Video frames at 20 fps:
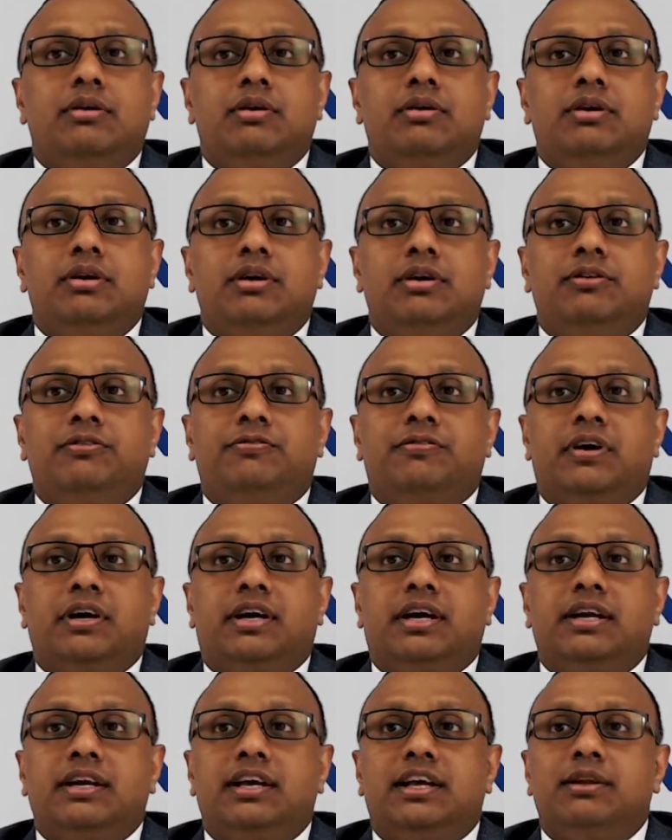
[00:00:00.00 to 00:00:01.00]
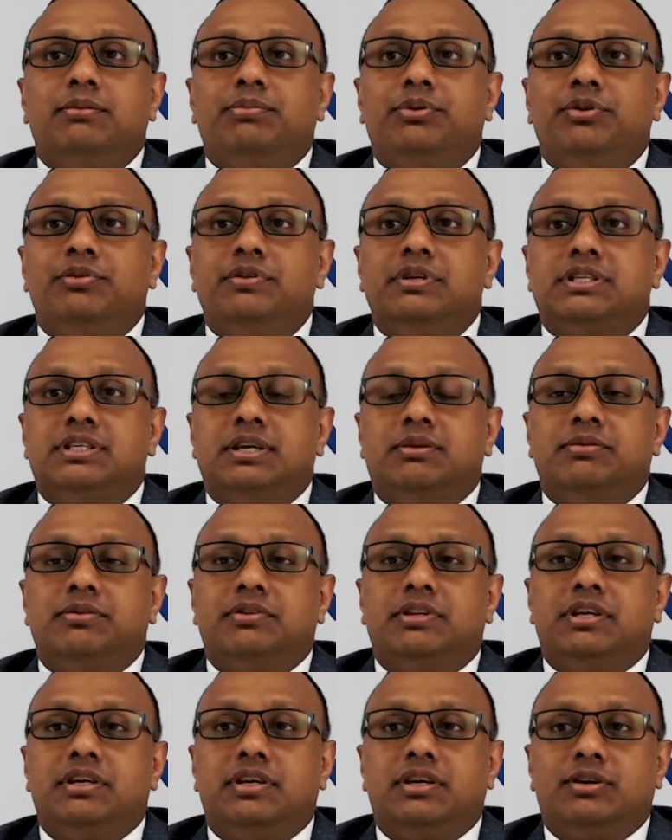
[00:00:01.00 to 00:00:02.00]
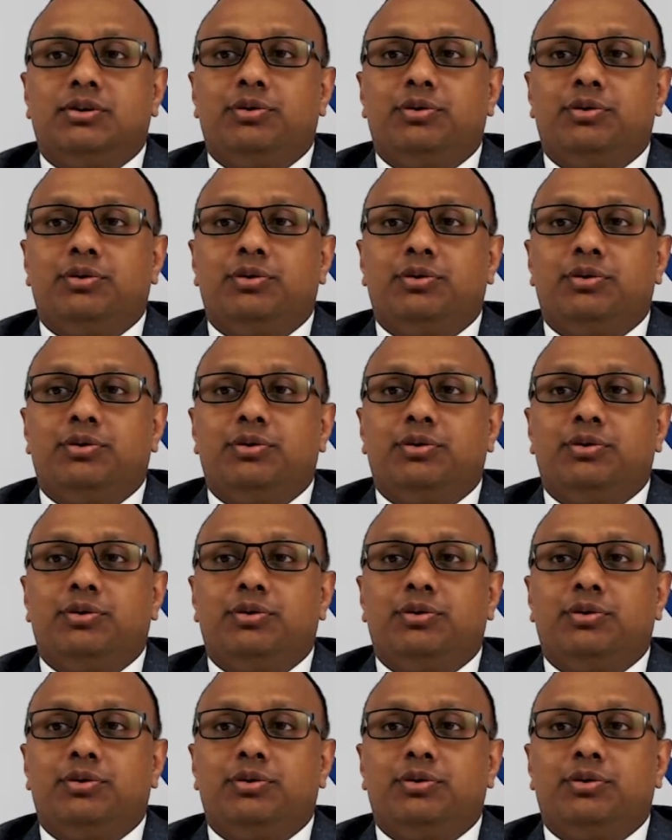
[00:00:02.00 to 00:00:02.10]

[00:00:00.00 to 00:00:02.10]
if I can help you with some of the